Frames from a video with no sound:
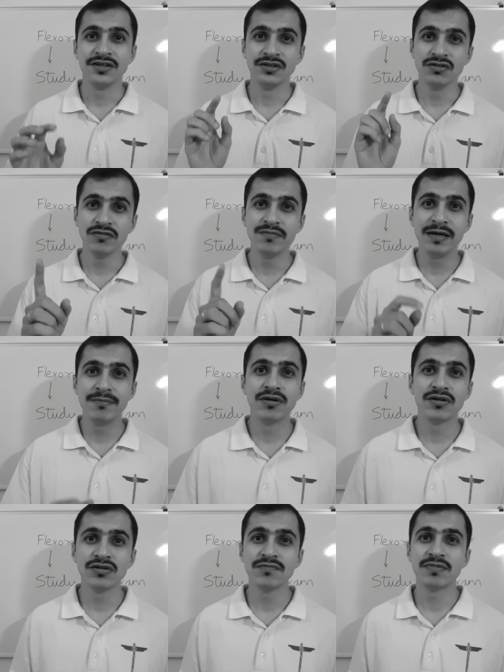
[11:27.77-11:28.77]
you will be
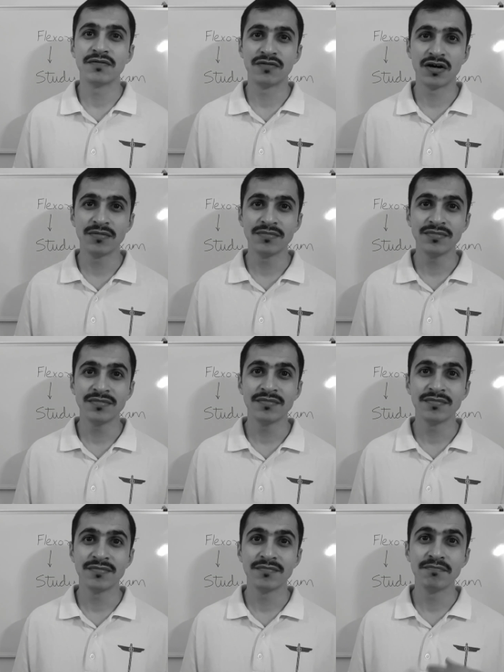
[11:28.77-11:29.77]
able to perform
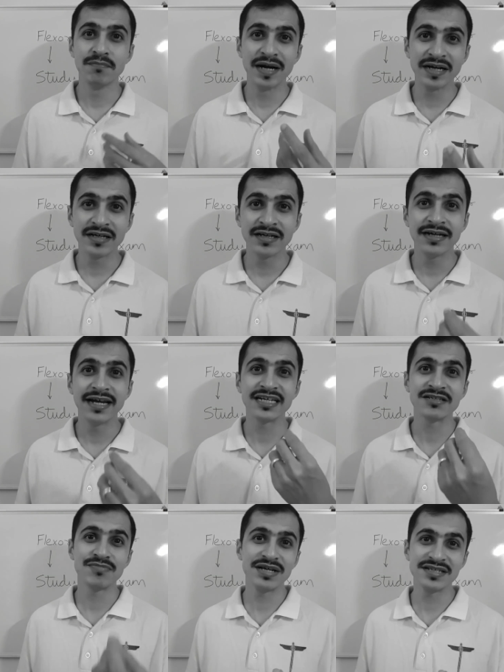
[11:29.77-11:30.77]
better
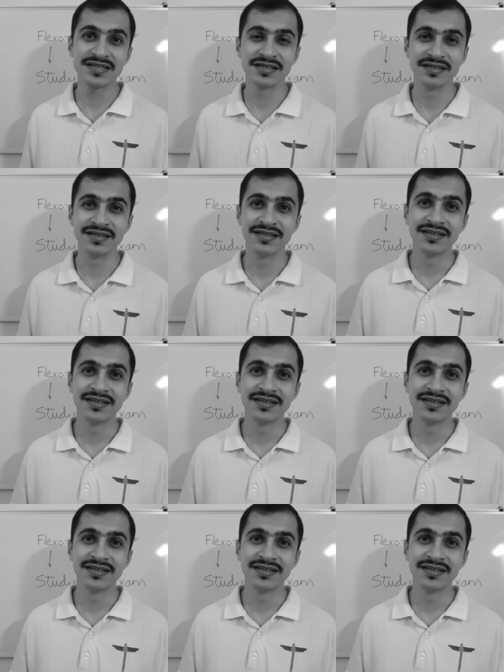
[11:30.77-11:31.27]
expression.